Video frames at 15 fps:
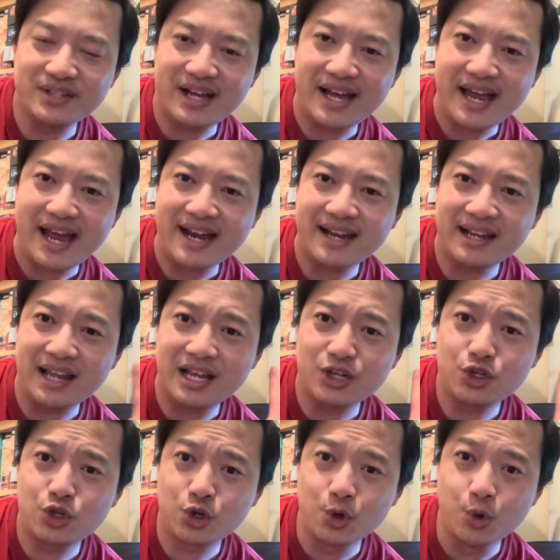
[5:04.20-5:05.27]
I added like
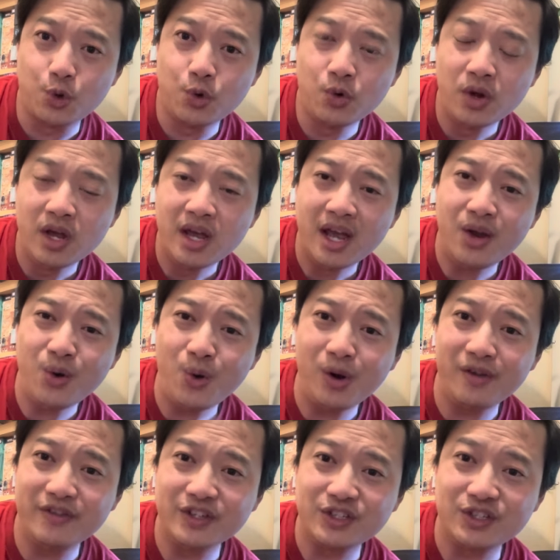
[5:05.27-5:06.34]
2, and all
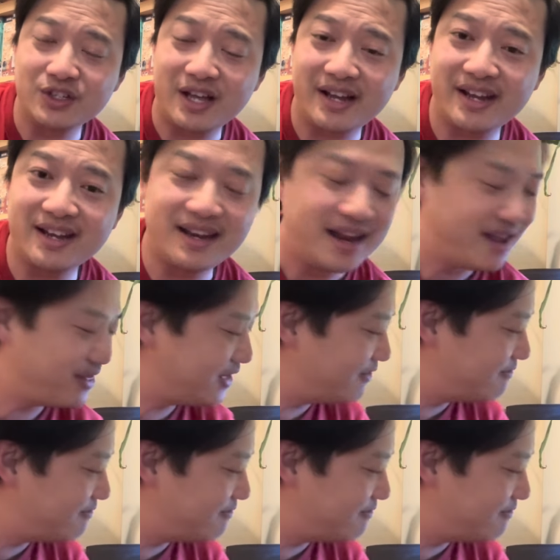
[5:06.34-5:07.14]
of a sudden they've